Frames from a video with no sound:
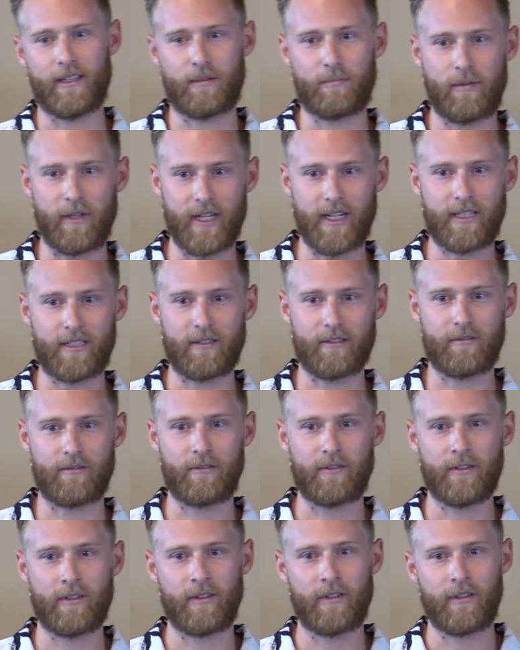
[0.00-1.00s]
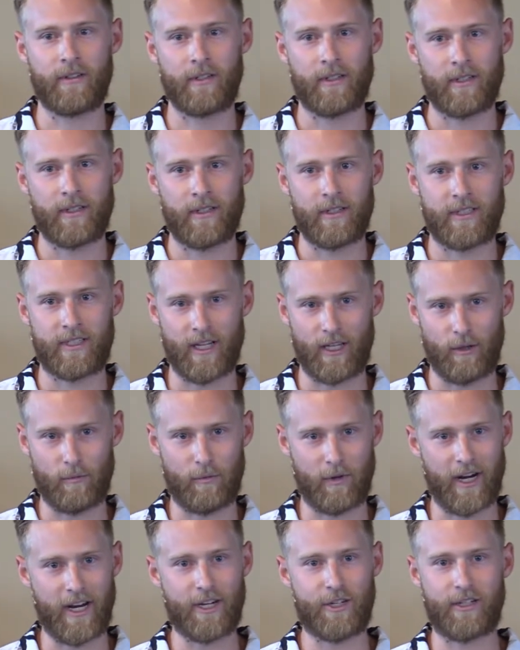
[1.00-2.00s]
place of
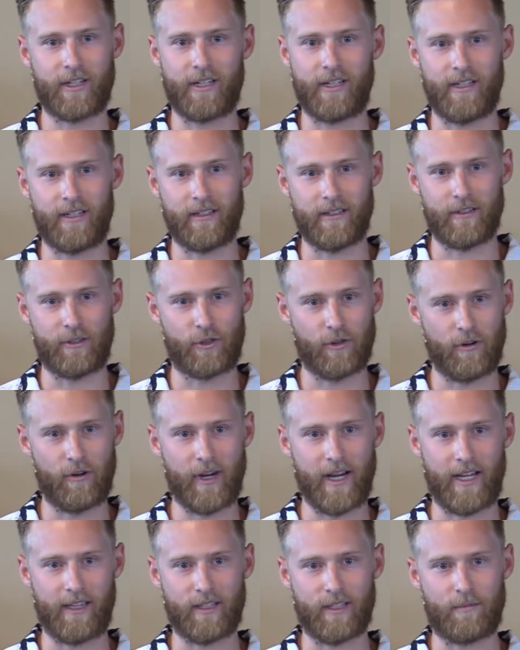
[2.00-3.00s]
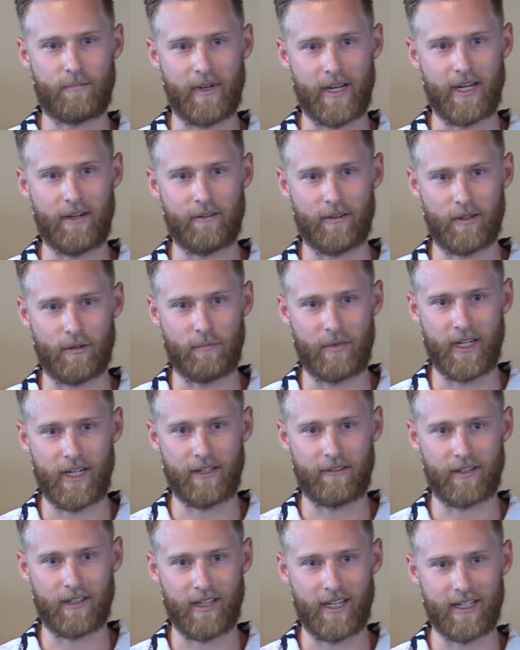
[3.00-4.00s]
celebration and joy at this banquet and being
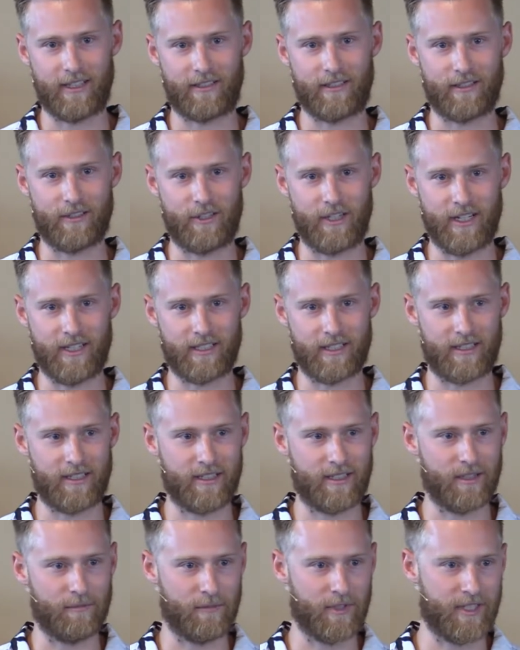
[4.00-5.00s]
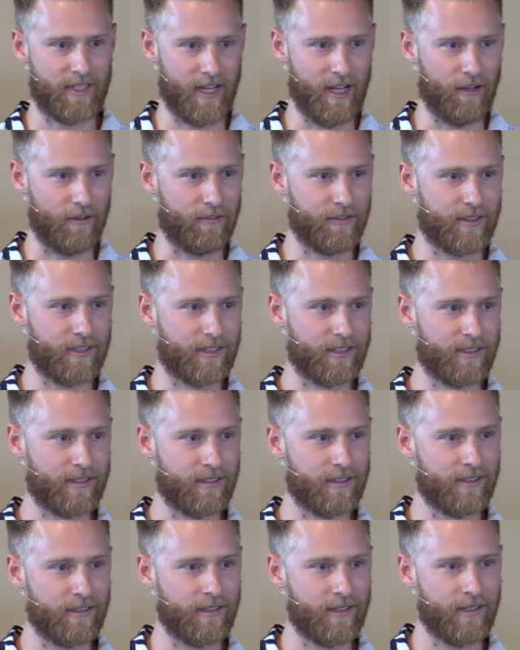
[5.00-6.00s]
in relation to Jesus is themselves.
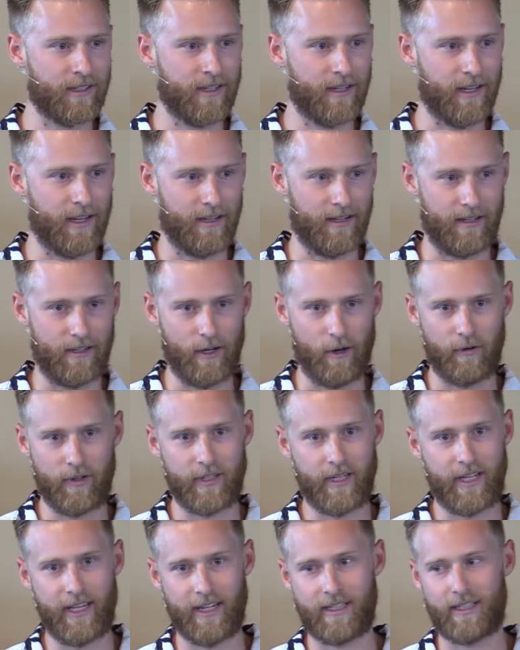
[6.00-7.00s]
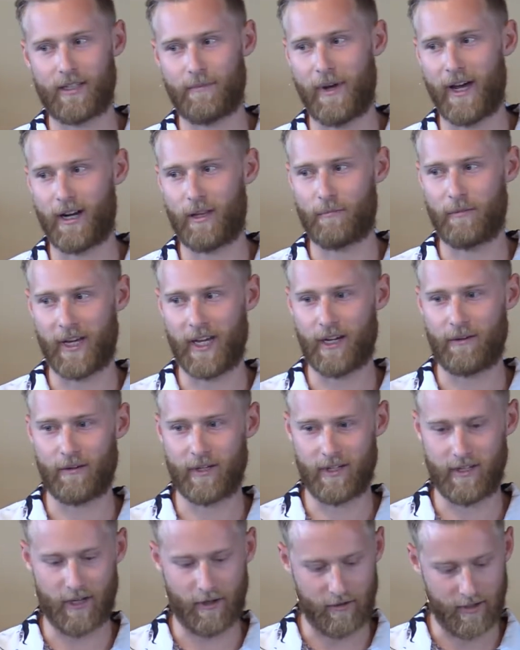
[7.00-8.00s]
No one kicks them out of the
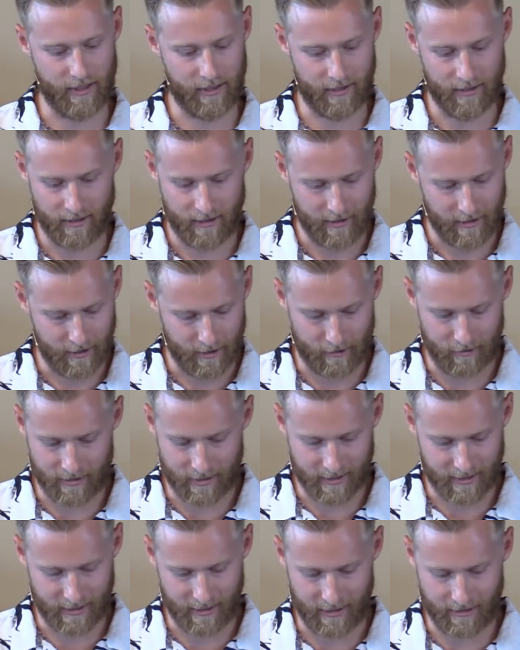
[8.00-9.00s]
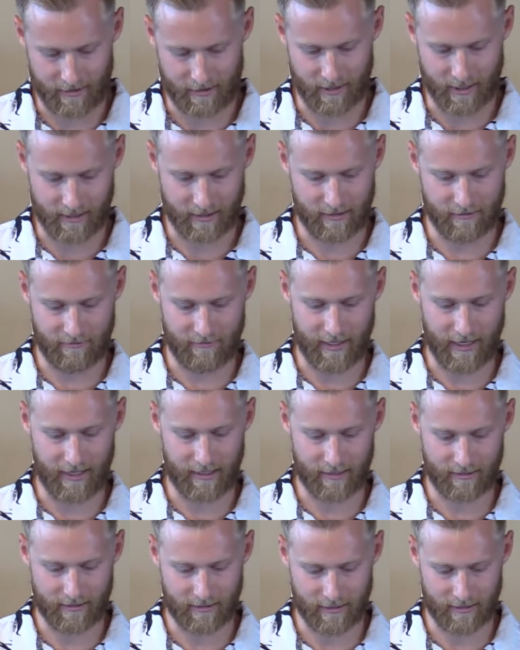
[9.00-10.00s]
banquet. No one uses any
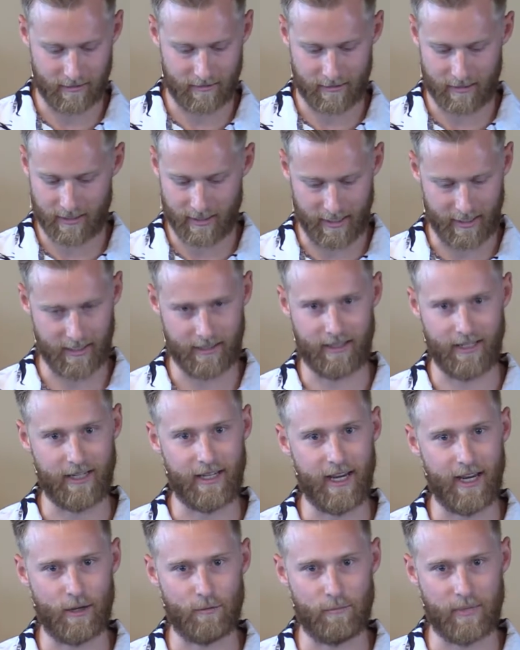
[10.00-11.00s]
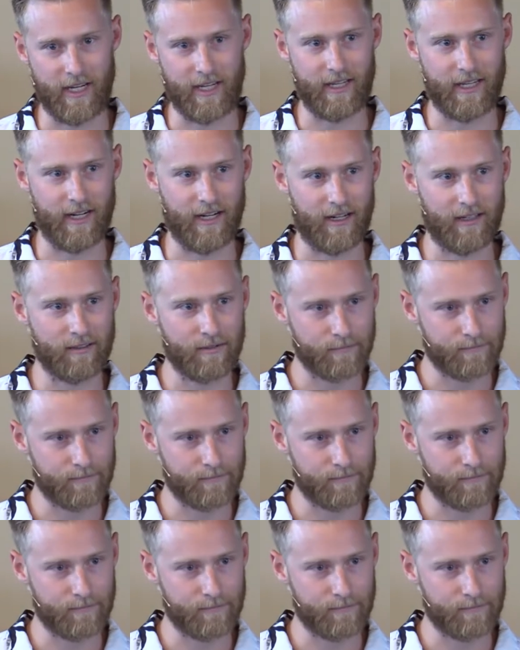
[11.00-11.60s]
justifiers to say that they can't be there.